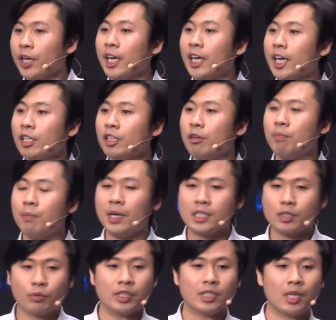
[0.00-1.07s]
can get the
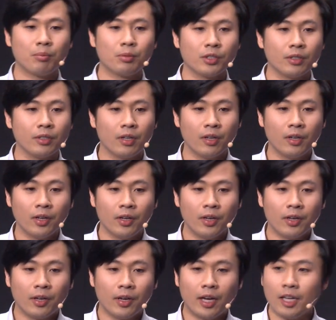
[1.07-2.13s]
best reception.
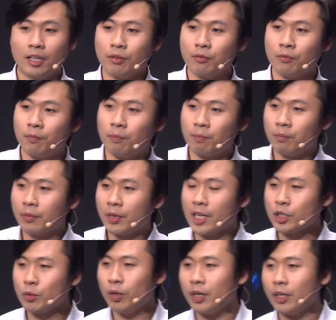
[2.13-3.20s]
And
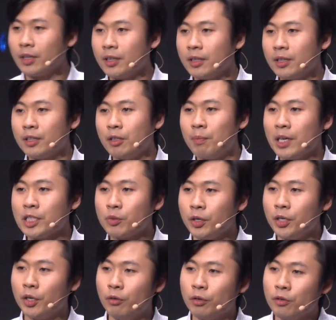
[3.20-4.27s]
guess what? The best way
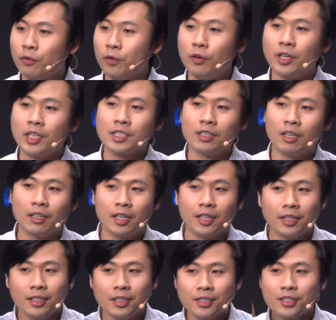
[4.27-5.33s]
to hold the phone is not
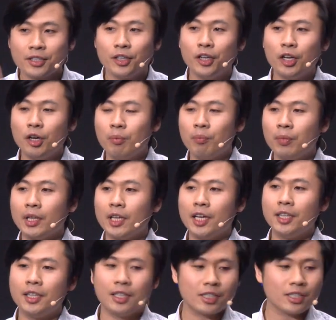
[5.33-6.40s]
like this, but
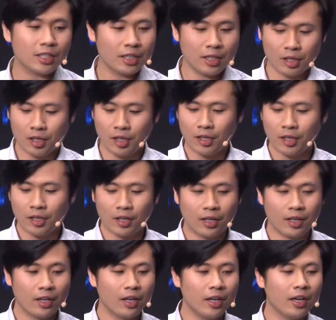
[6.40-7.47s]
like this.
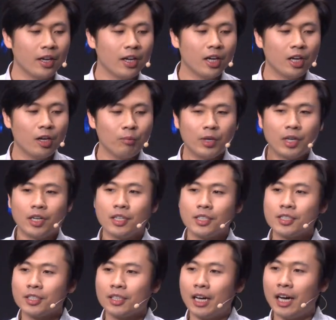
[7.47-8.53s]

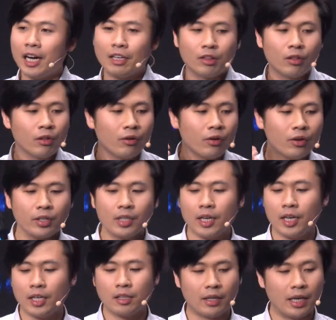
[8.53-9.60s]
Because I learned
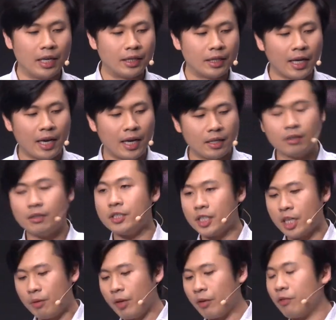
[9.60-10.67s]
that the antenna is
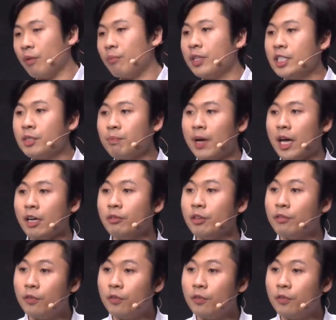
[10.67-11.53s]
coming from this back of the